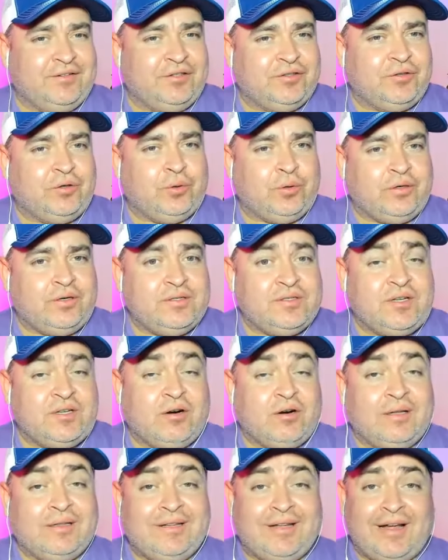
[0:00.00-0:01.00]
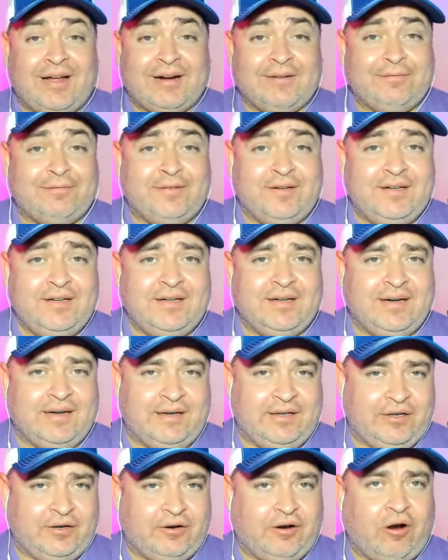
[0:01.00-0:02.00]
The Gorgas are a lot of fun,
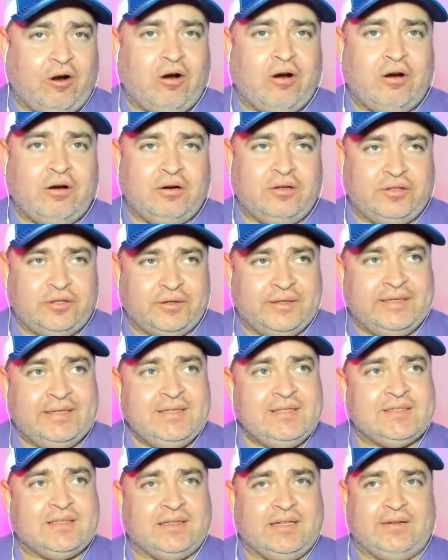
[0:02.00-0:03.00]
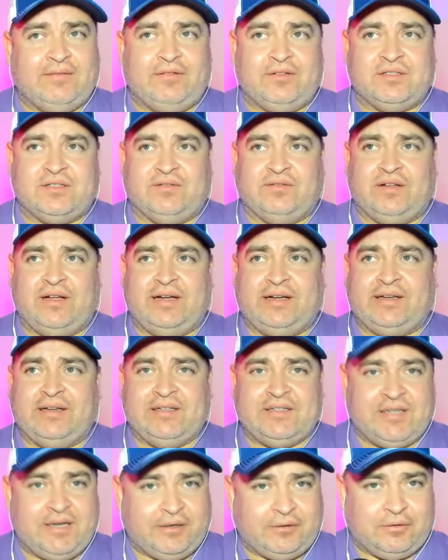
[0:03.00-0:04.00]
and there are there is levels of like
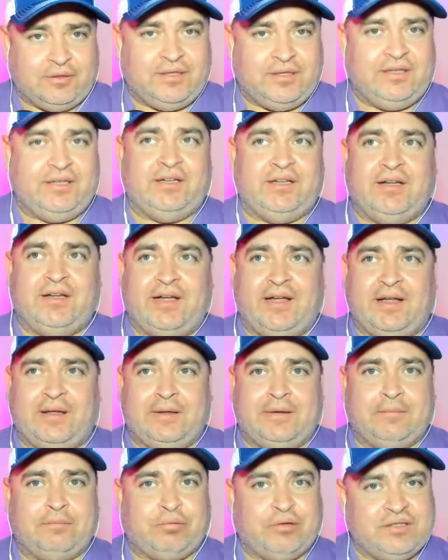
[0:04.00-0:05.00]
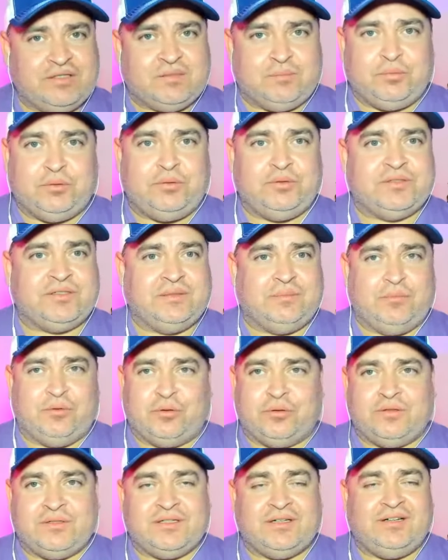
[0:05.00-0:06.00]
integrity and principles and
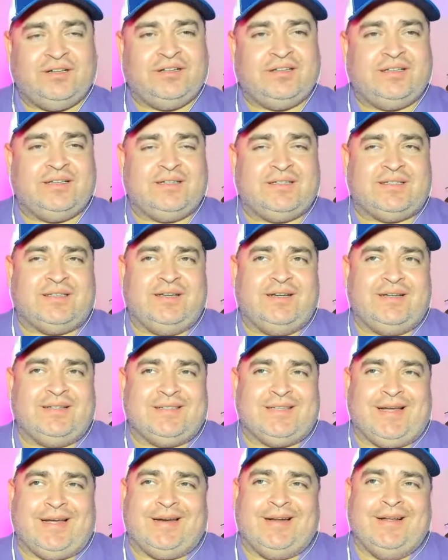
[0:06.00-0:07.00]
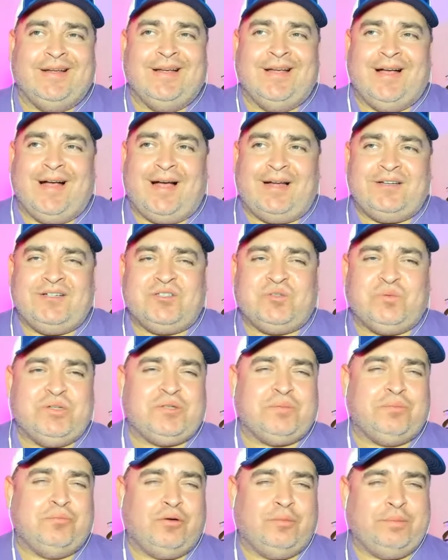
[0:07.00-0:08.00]
morals and all of these things that I just
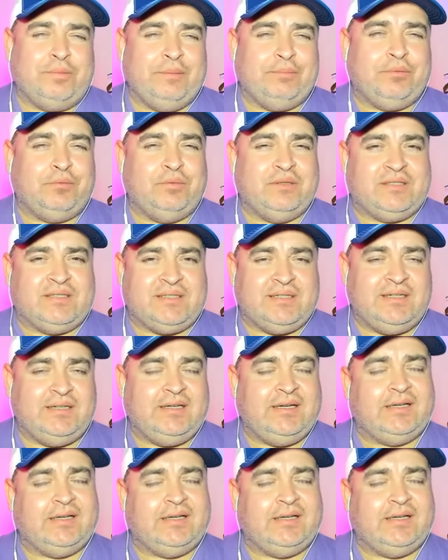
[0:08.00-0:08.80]
wish more people would see.